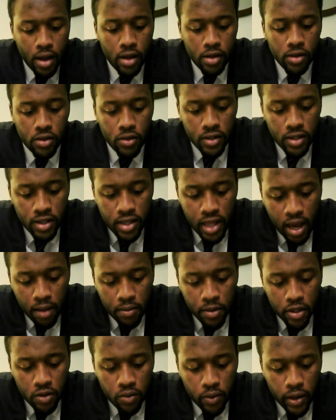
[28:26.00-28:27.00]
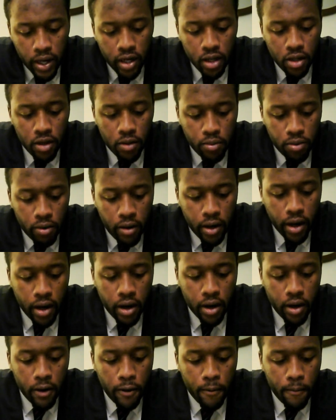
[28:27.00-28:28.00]
So establish regular
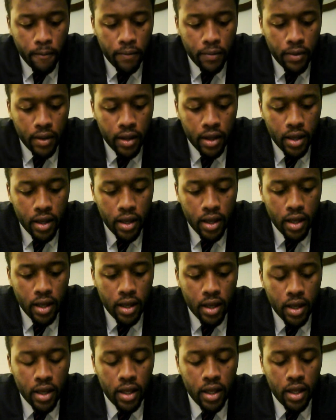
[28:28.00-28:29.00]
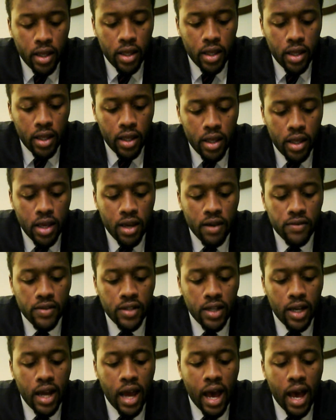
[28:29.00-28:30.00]
prayer. Give
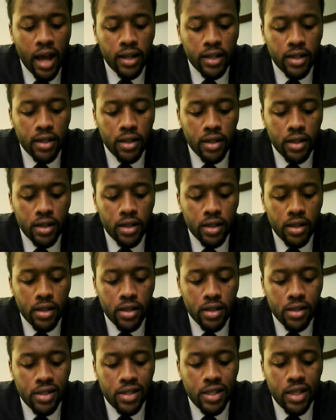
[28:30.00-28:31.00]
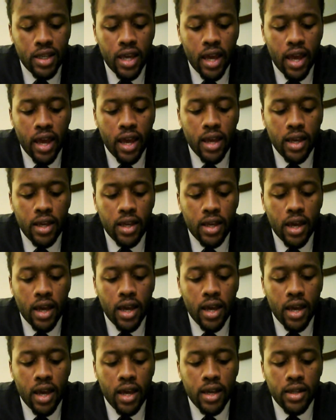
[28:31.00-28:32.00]
zakat,
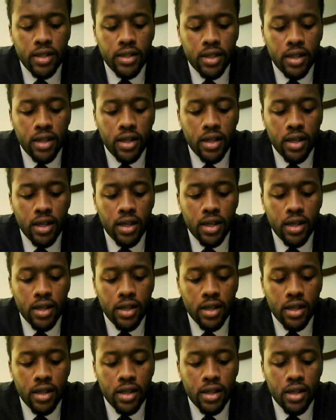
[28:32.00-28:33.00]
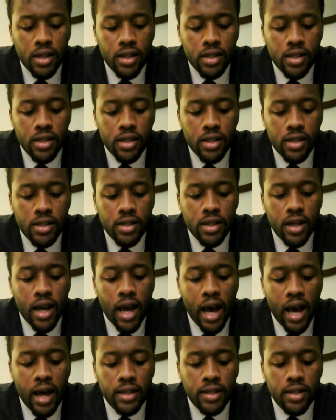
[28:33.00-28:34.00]
Z-A-K-A-T,
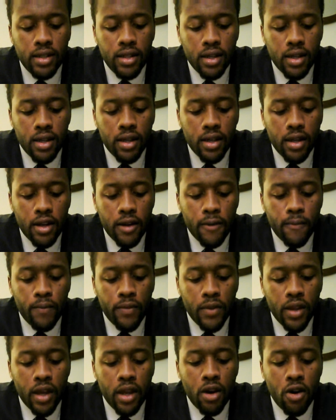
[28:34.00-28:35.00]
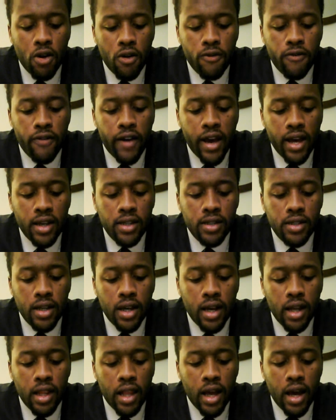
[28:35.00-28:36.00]
zakat, and hold fast to
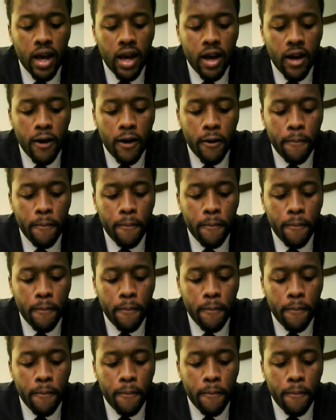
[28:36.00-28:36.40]
Allah.